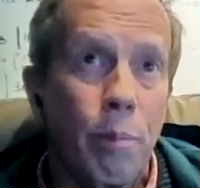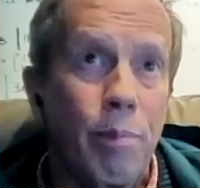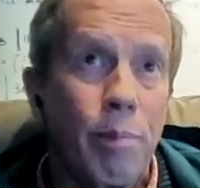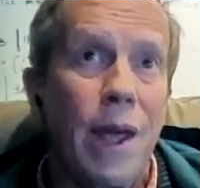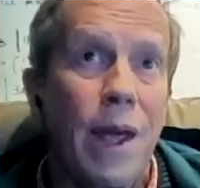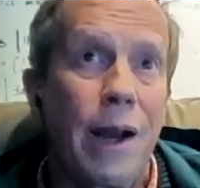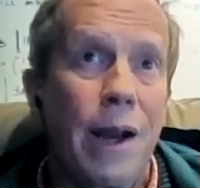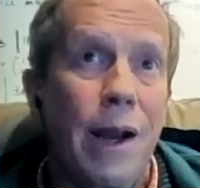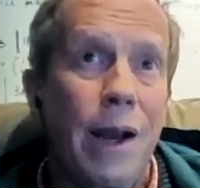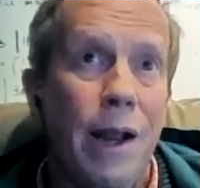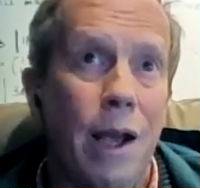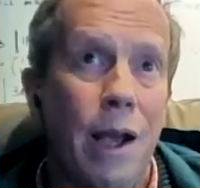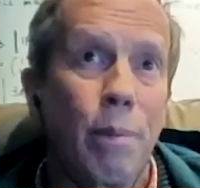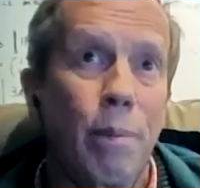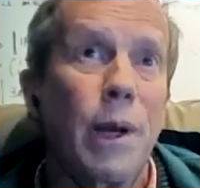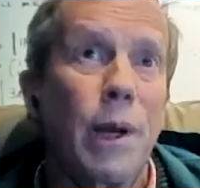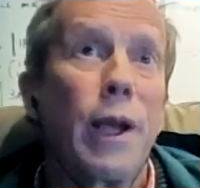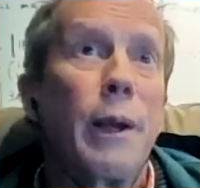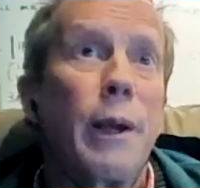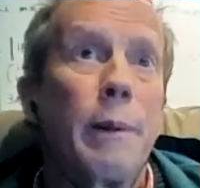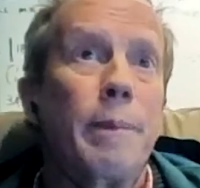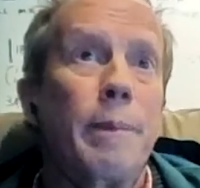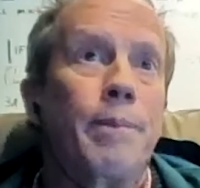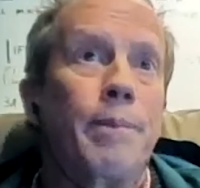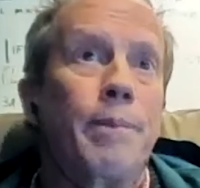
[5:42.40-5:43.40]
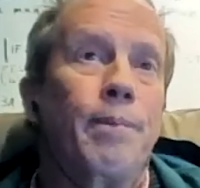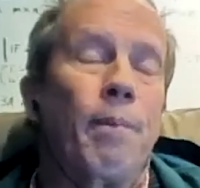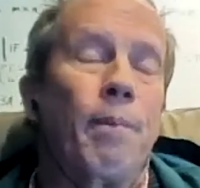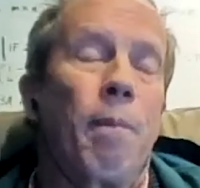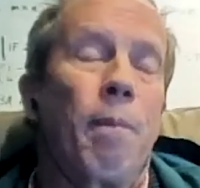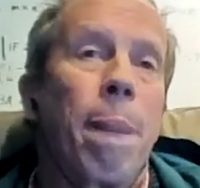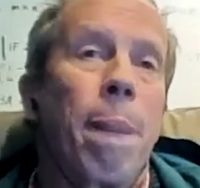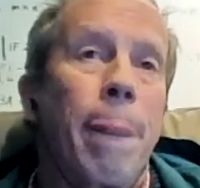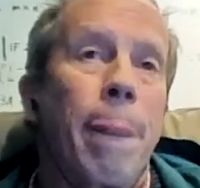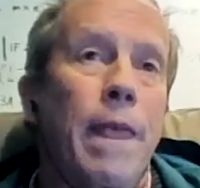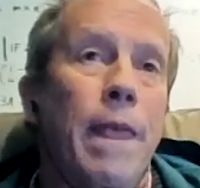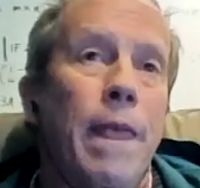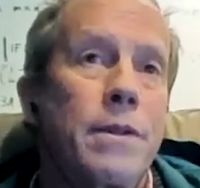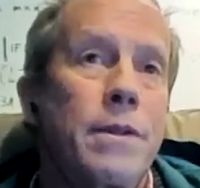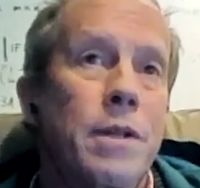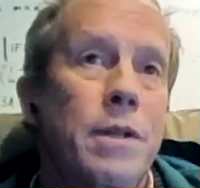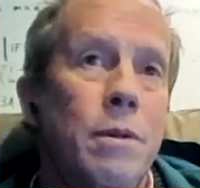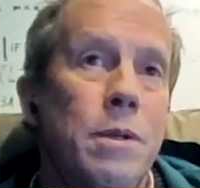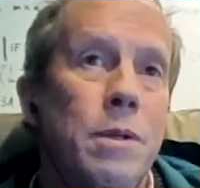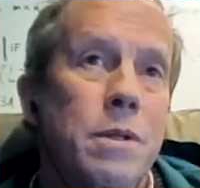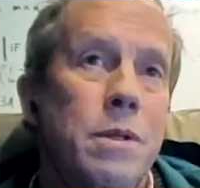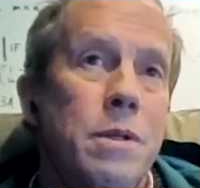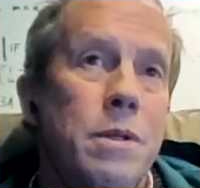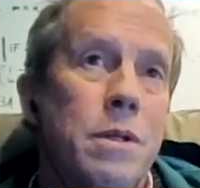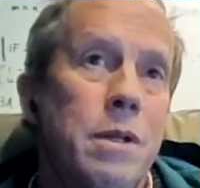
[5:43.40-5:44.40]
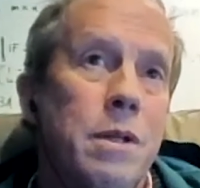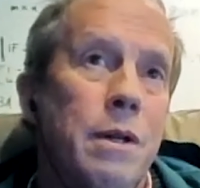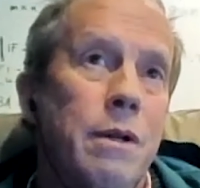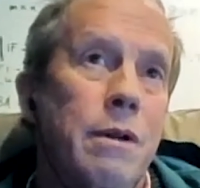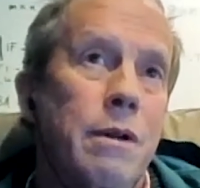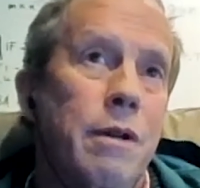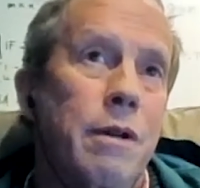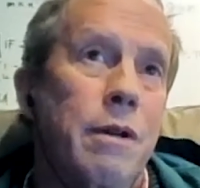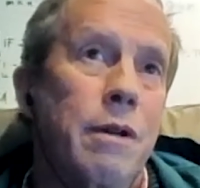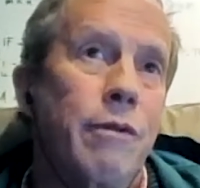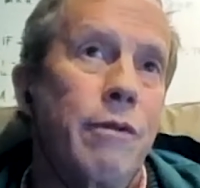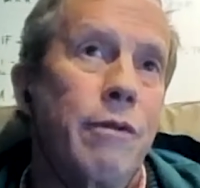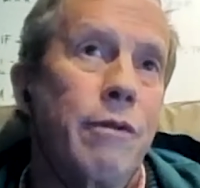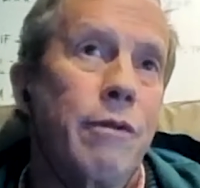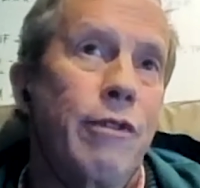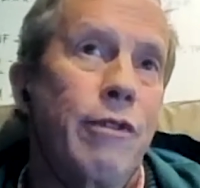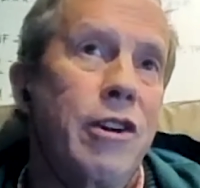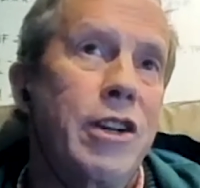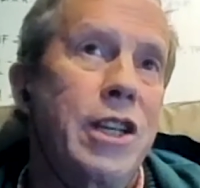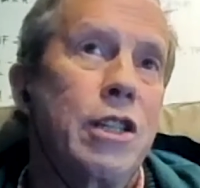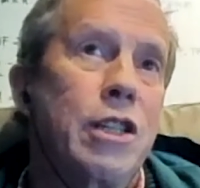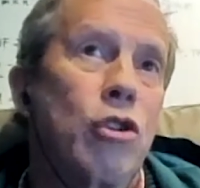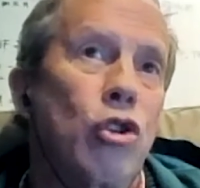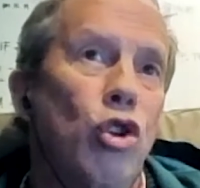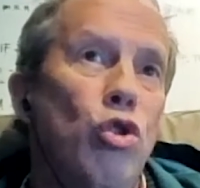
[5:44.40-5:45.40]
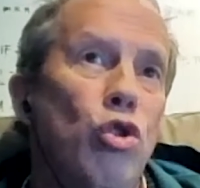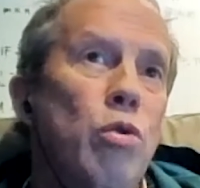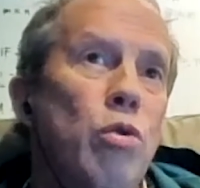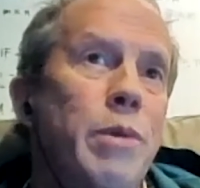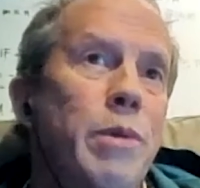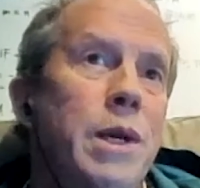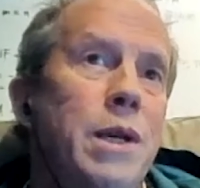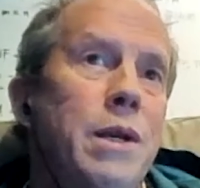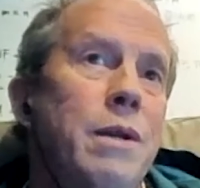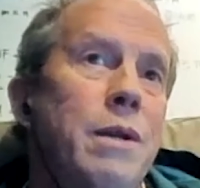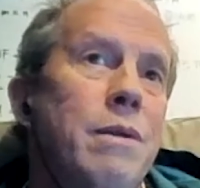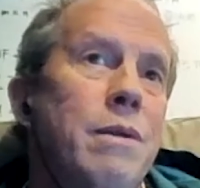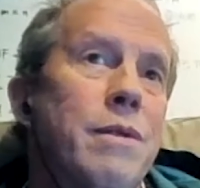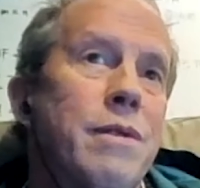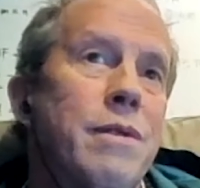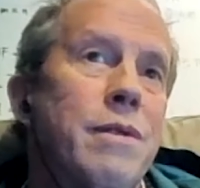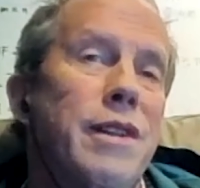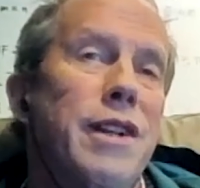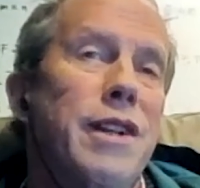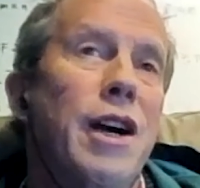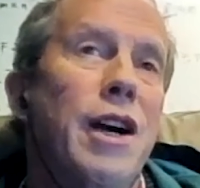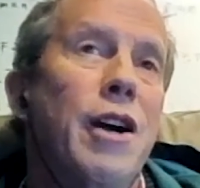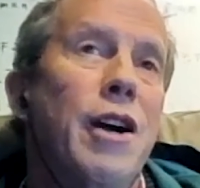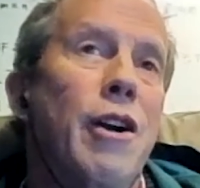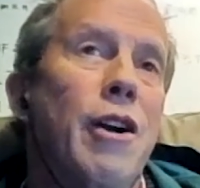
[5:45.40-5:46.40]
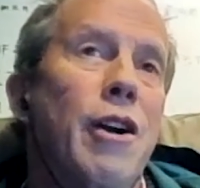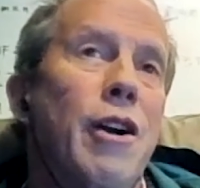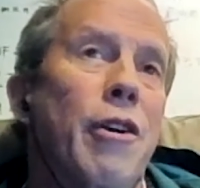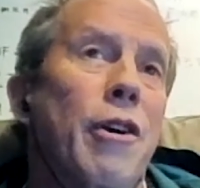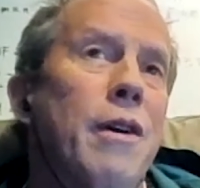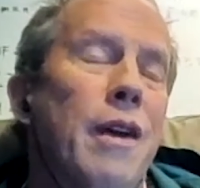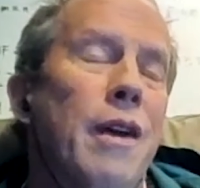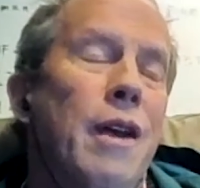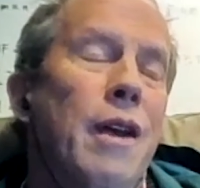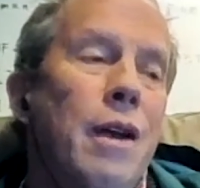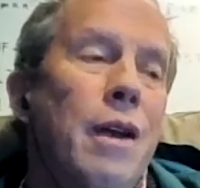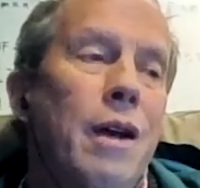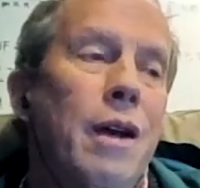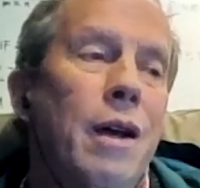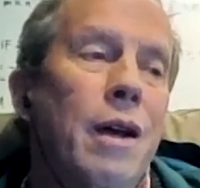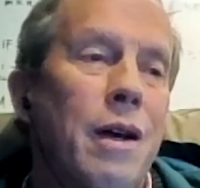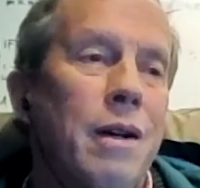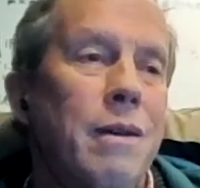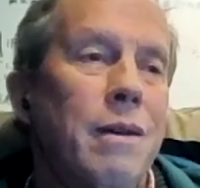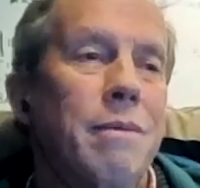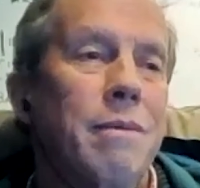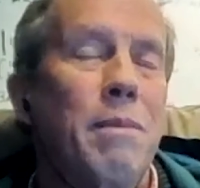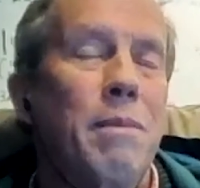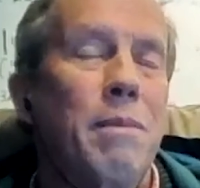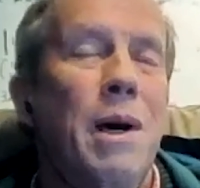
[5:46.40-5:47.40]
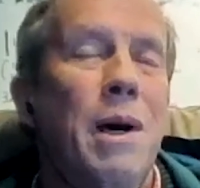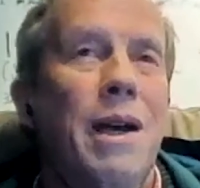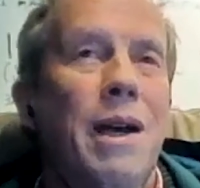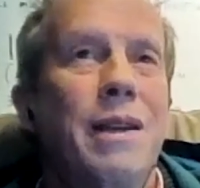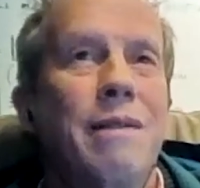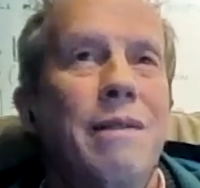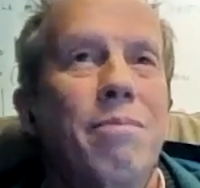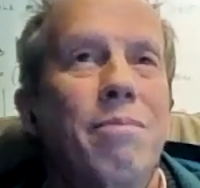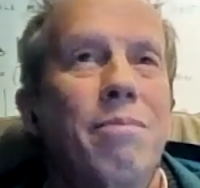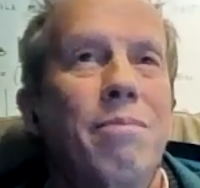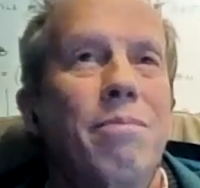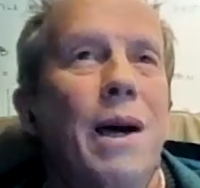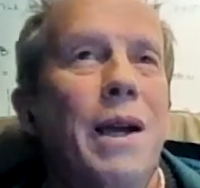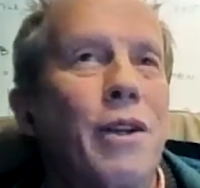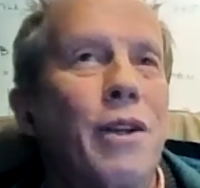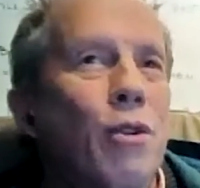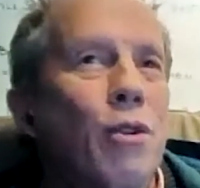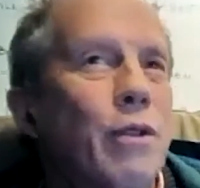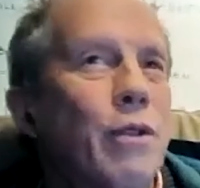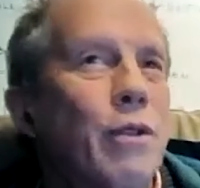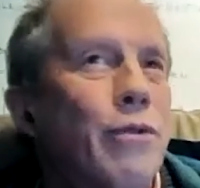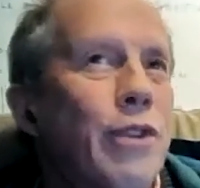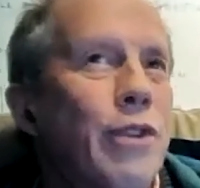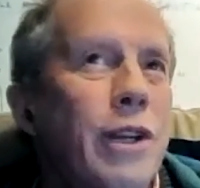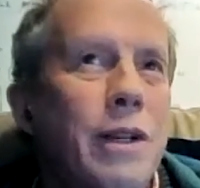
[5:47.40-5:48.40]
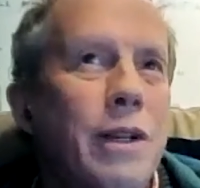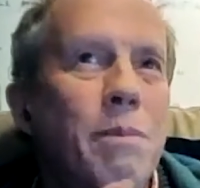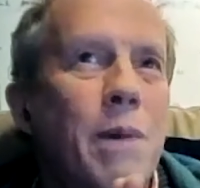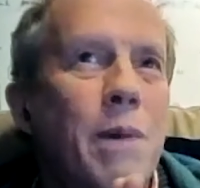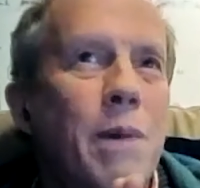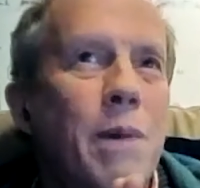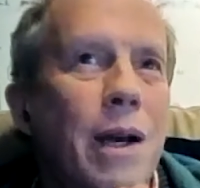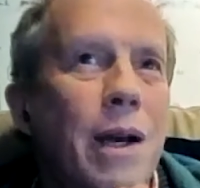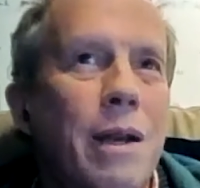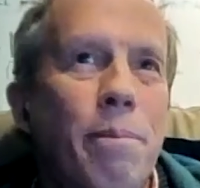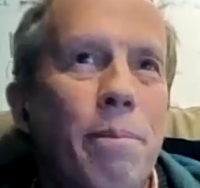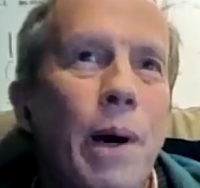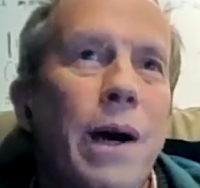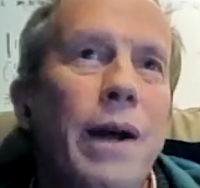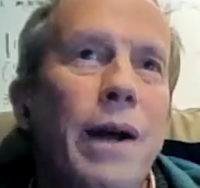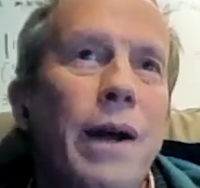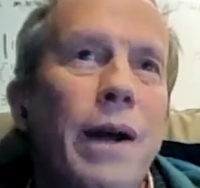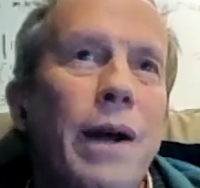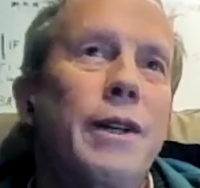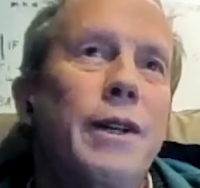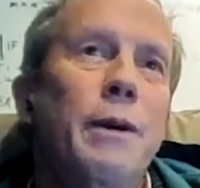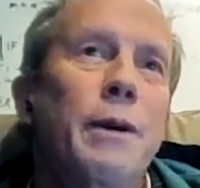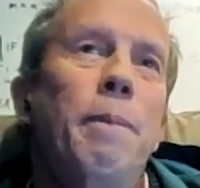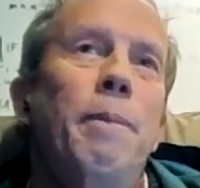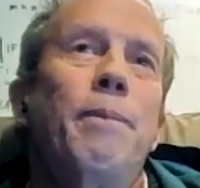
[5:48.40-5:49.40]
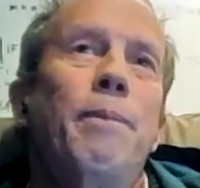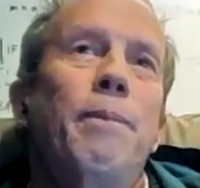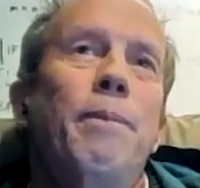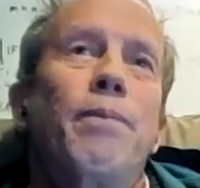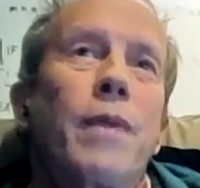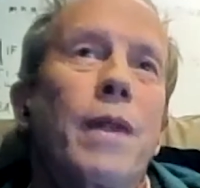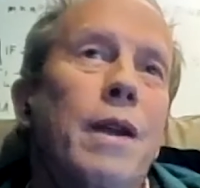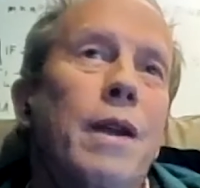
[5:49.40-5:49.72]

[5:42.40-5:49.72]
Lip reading: stop that happening. So it's a very gloomy scenario. My girlfriend, my partner,